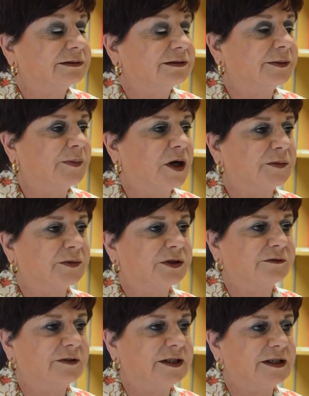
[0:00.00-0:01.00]

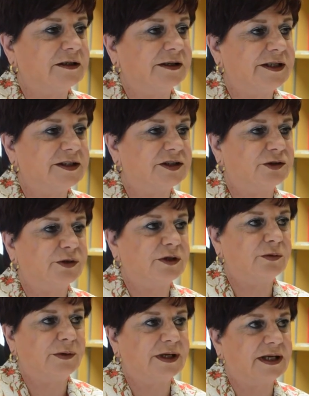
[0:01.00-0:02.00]
Department of Legal
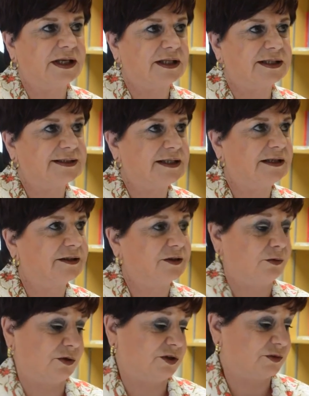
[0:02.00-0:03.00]
History, where the
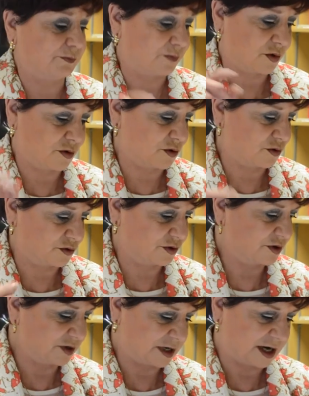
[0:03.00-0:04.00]
center was
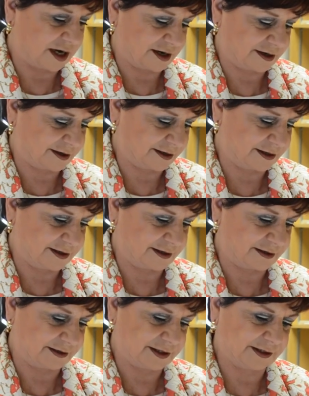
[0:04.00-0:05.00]
born
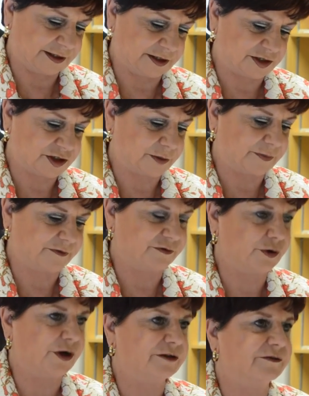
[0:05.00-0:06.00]
under the leadership of Johan